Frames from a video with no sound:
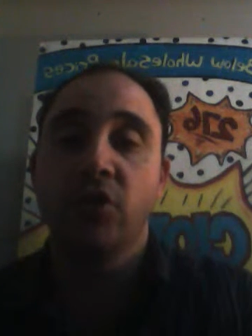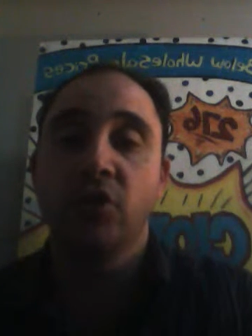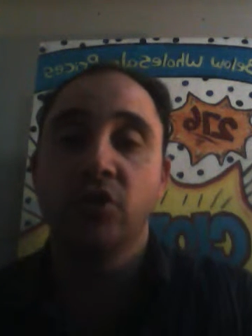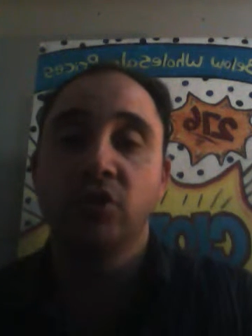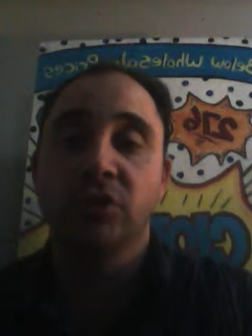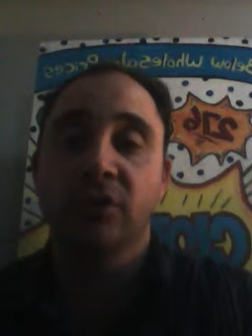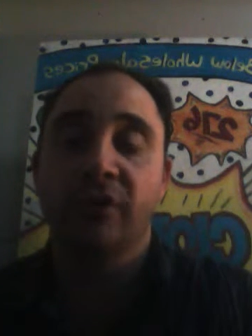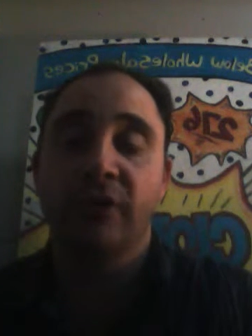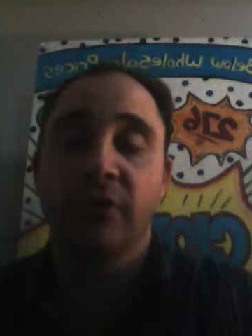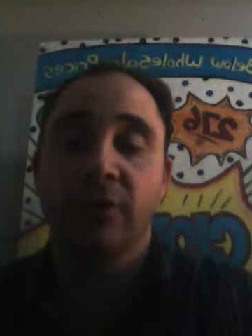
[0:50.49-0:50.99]

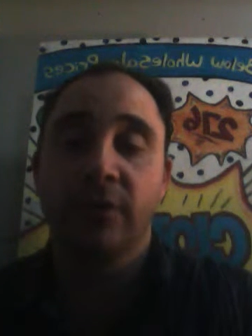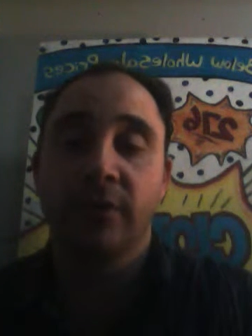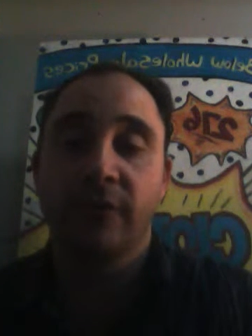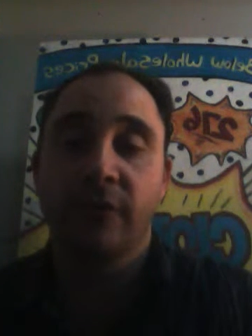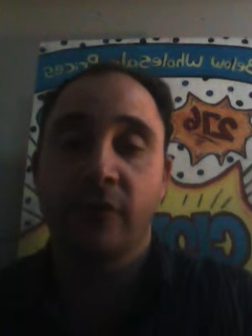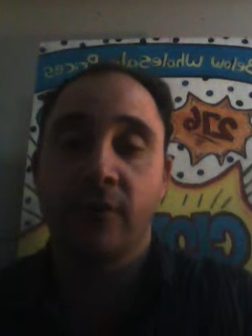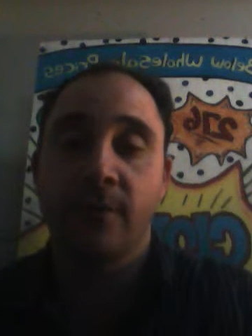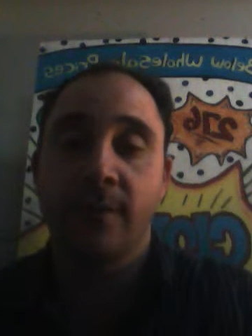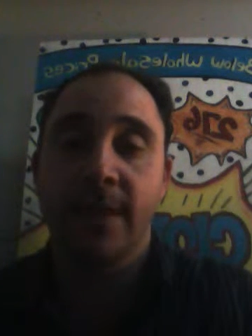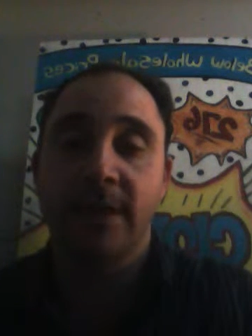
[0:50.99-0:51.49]
useful
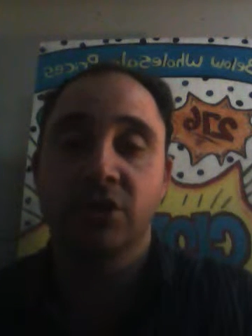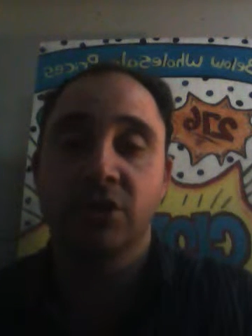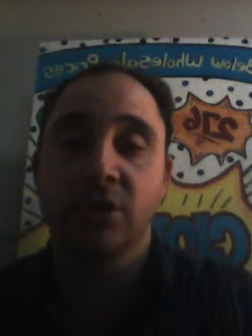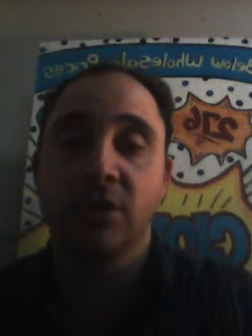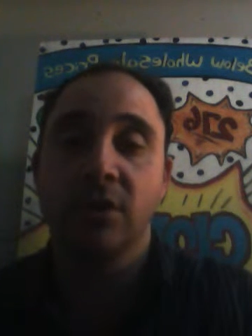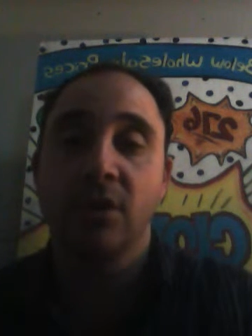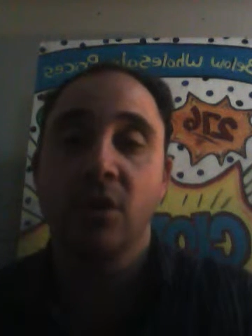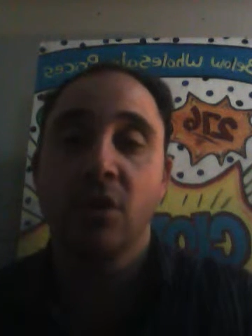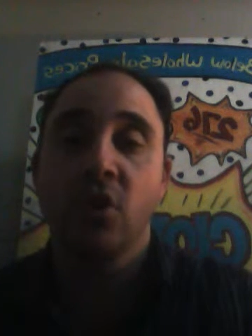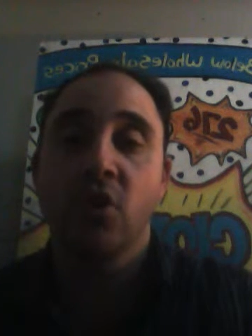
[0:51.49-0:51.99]

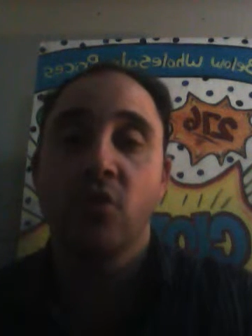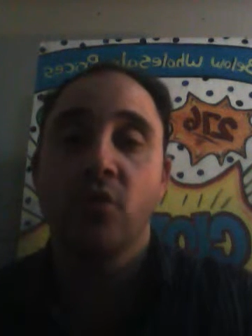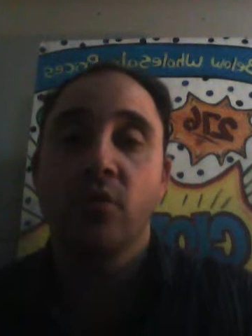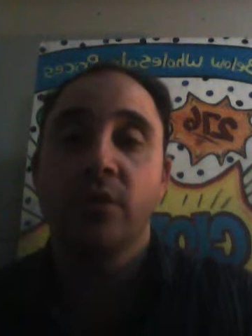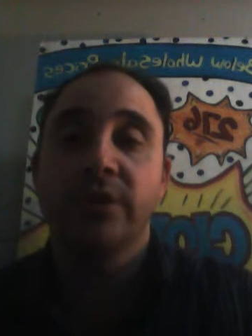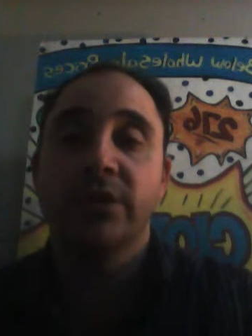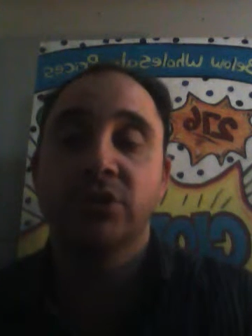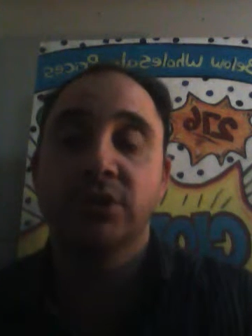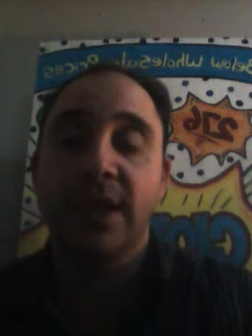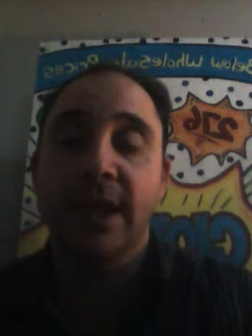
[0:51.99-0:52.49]
information,
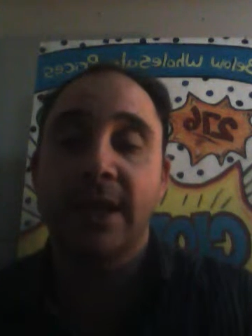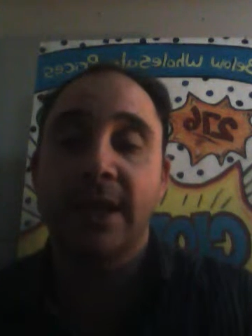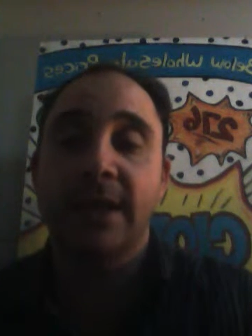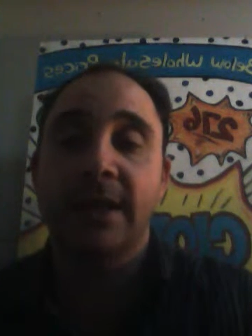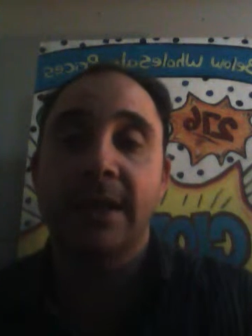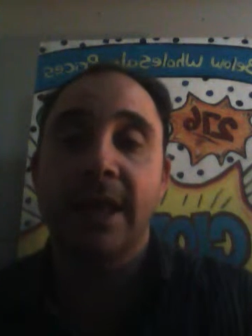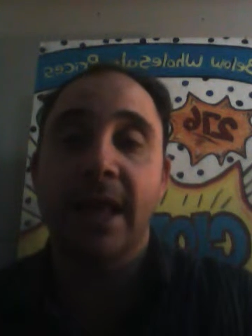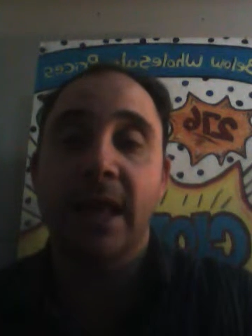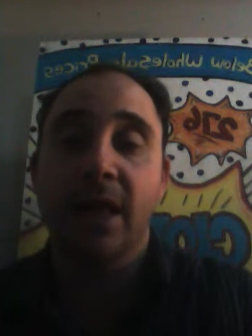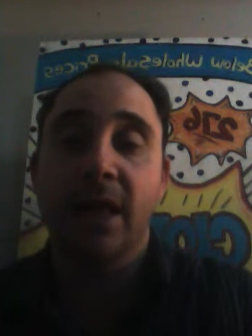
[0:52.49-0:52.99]
which they
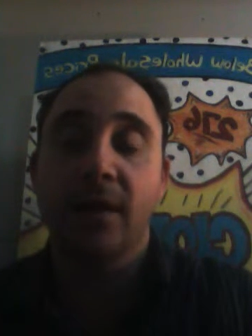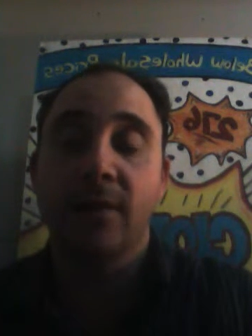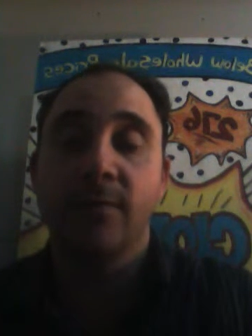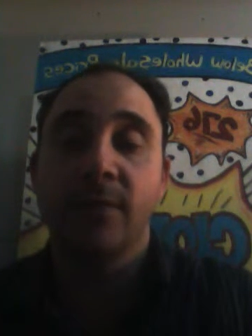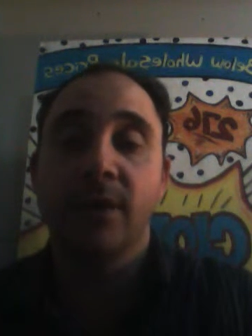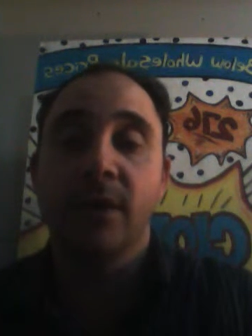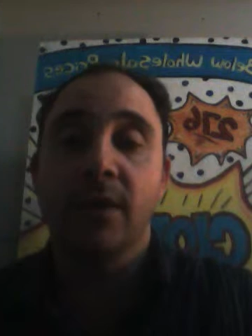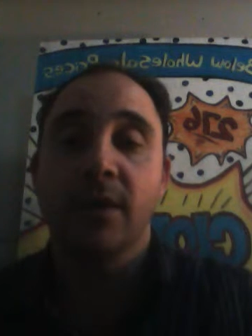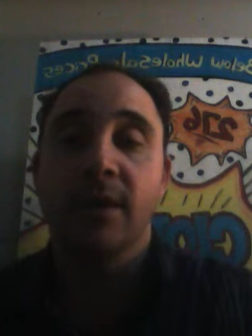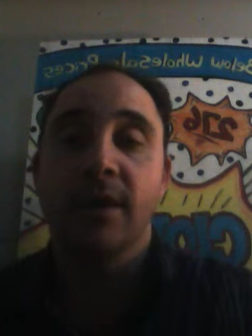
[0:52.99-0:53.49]
can help,